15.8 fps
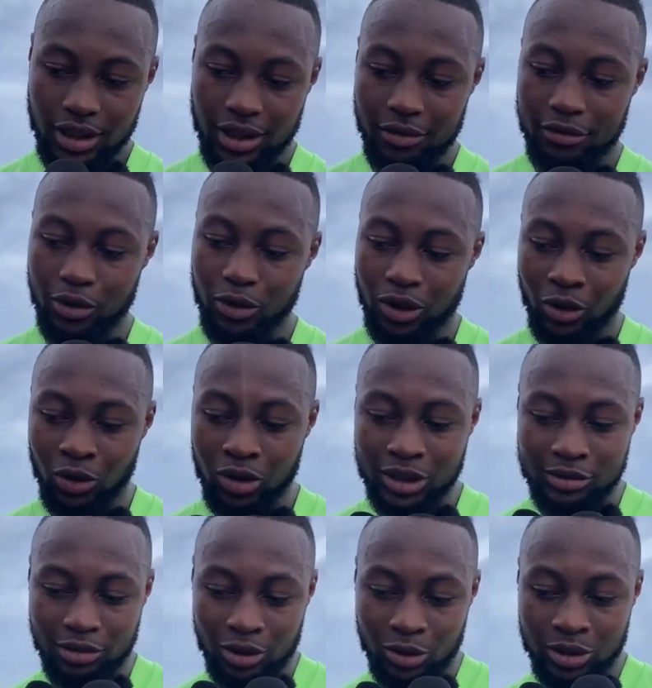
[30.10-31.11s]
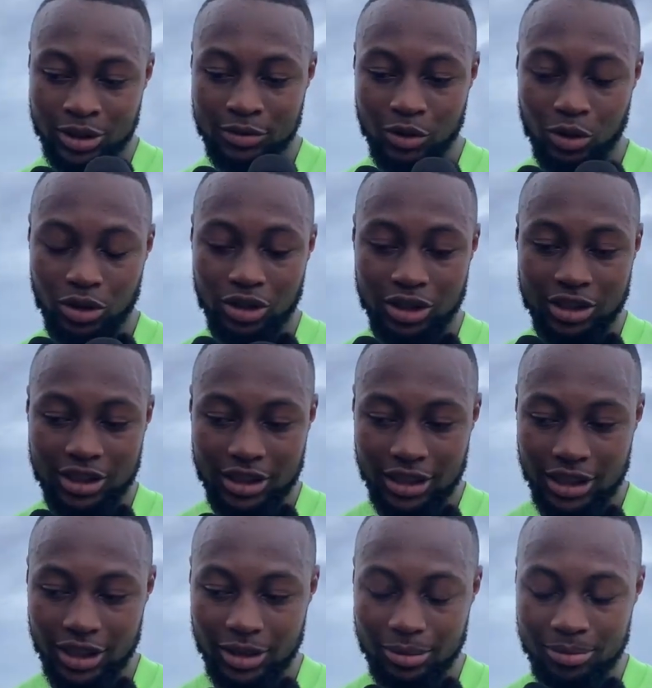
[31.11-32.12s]
I always feel good.
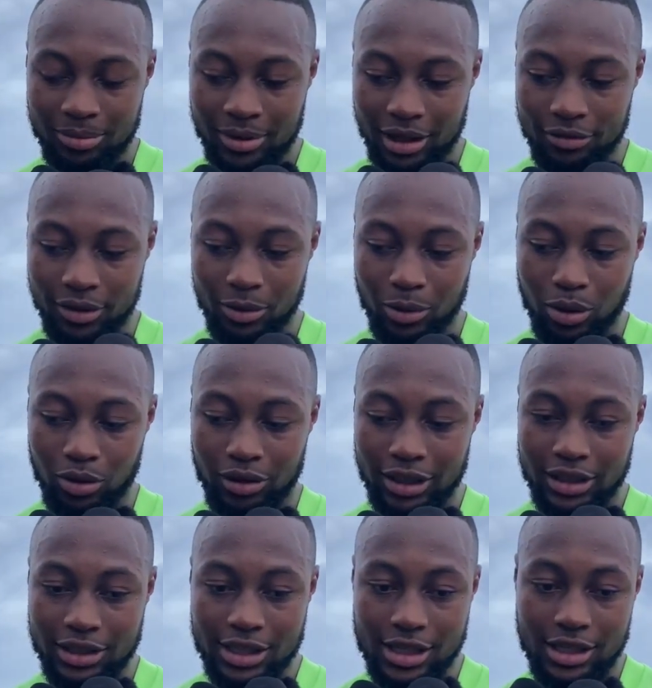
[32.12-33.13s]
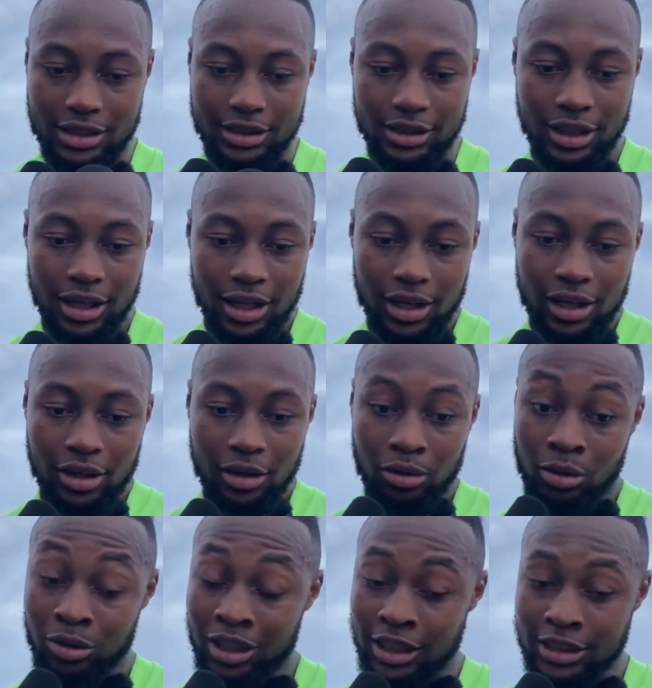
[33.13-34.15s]
I think we're ready
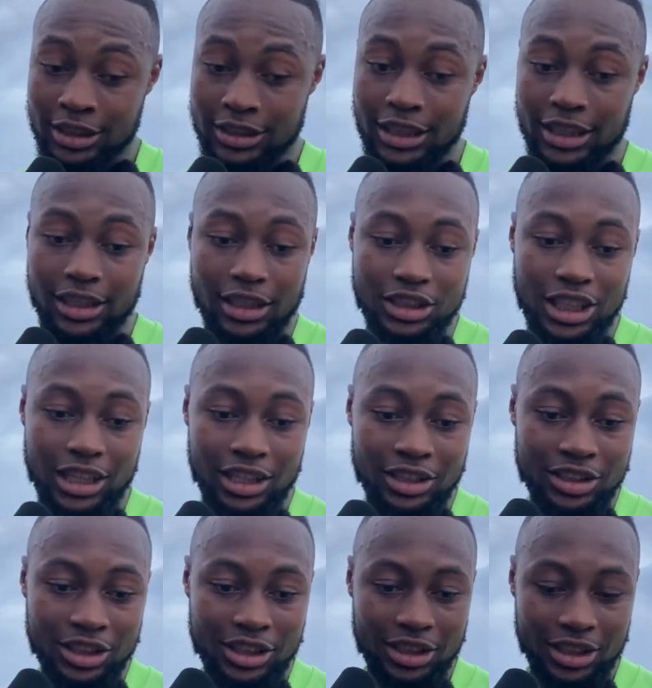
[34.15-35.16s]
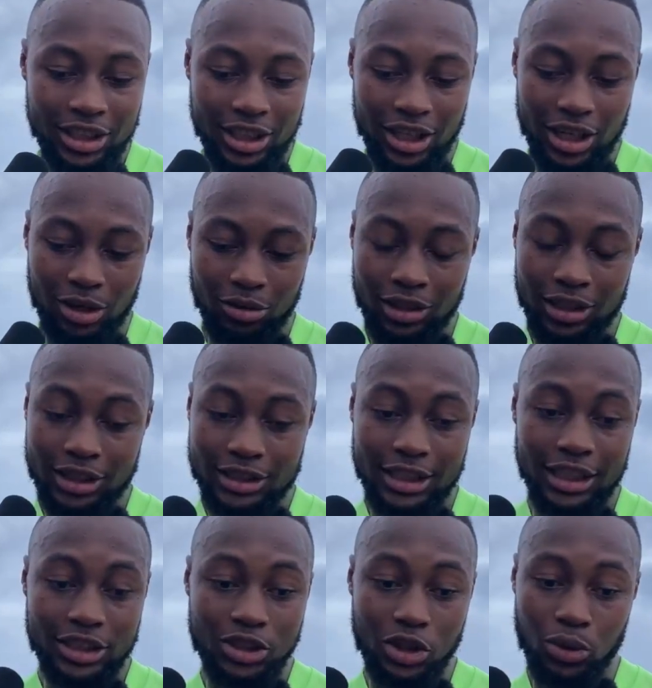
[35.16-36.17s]
to take the challenge, ready to
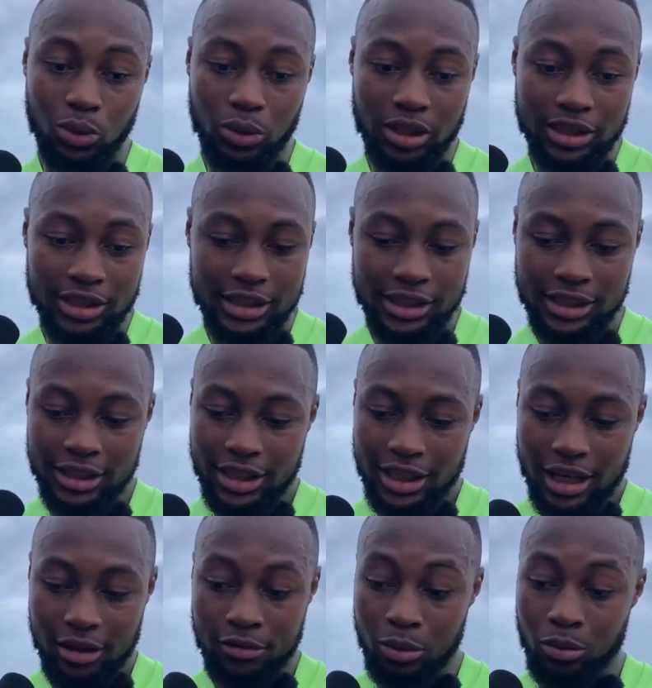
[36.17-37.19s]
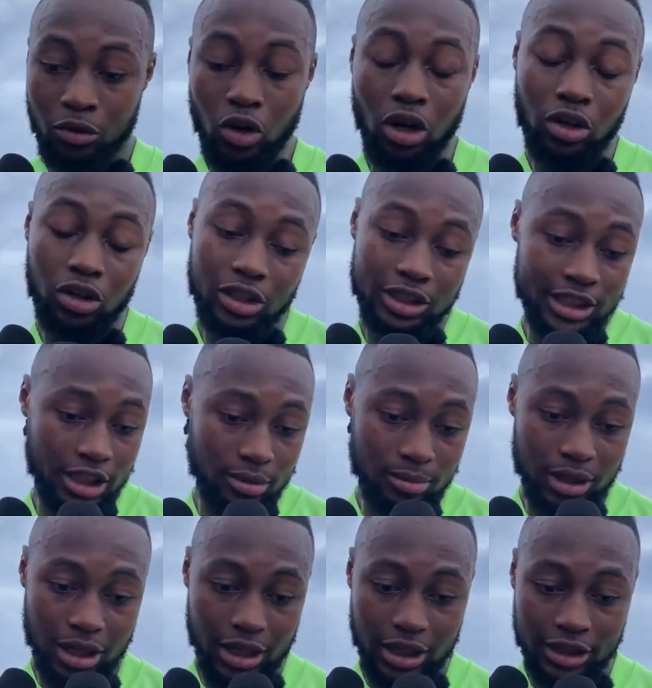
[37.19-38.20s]
get 2 wins. I think we've got a good
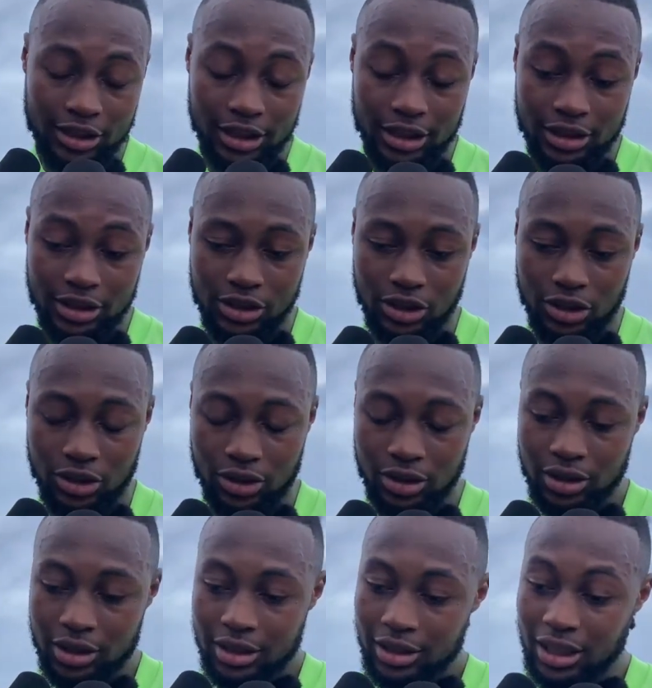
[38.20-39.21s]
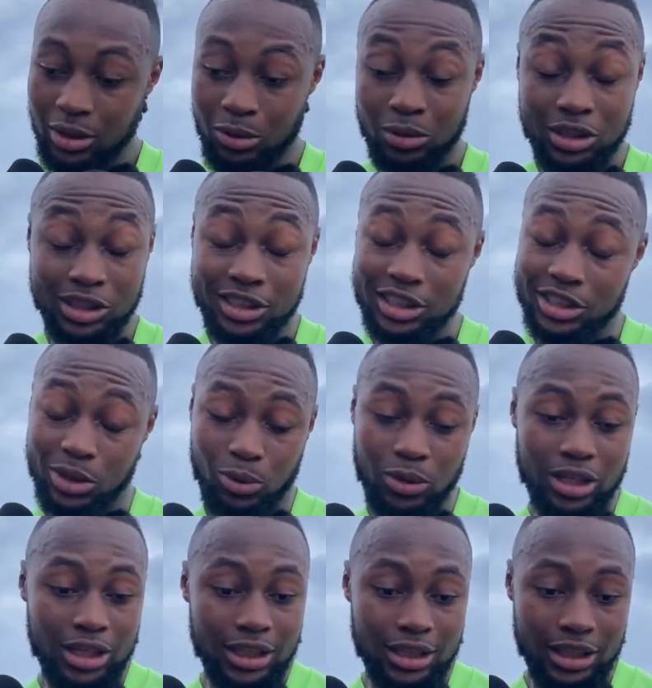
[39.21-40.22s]
team, like I said, so yeah, we just need to
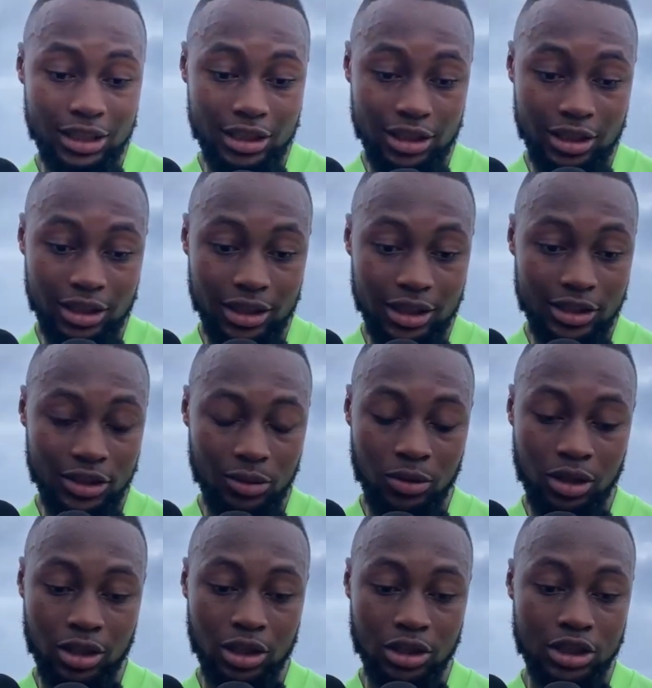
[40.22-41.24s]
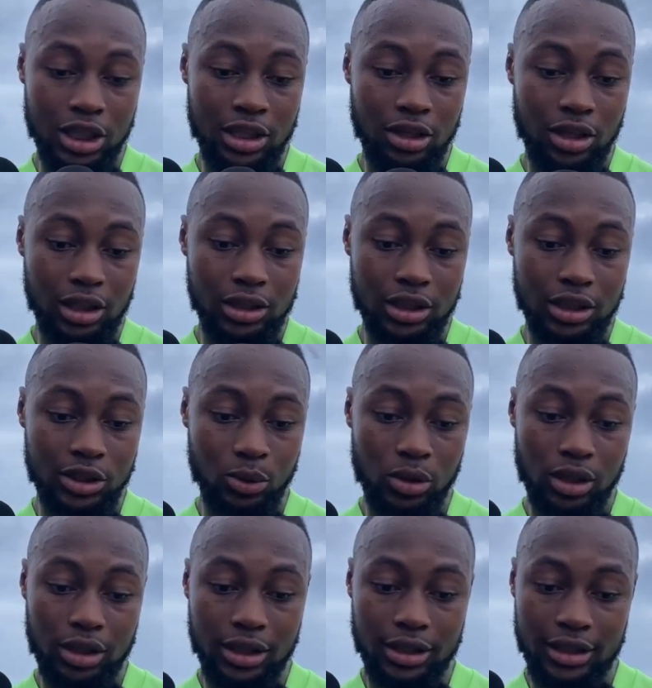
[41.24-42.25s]
win at the end of the day. So we're going to train hard this
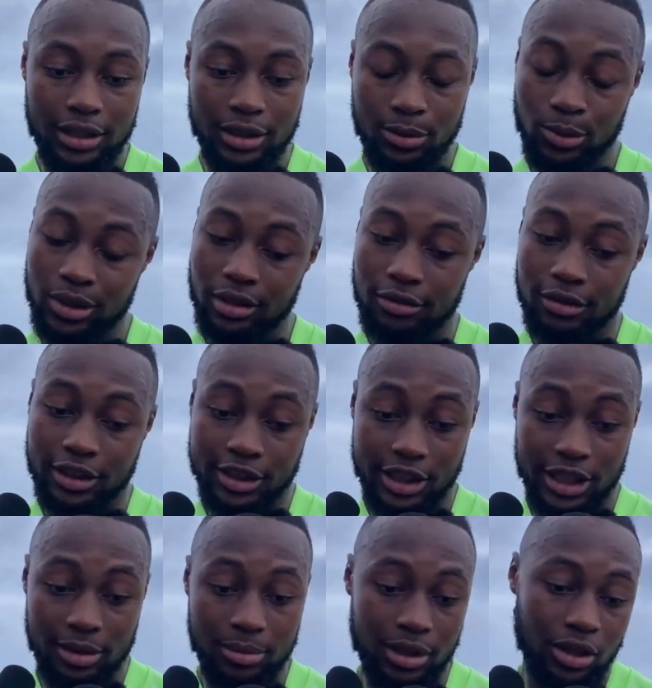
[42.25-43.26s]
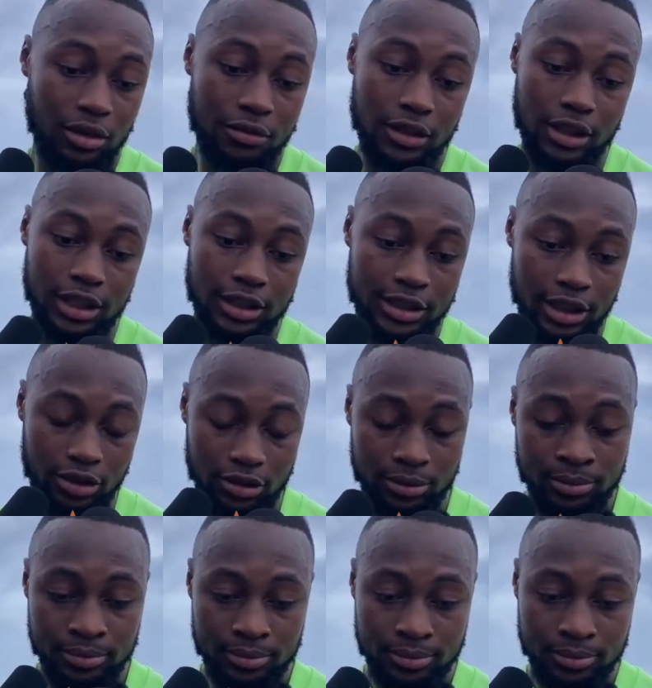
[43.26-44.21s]
week and then win the first game and hopefully the second.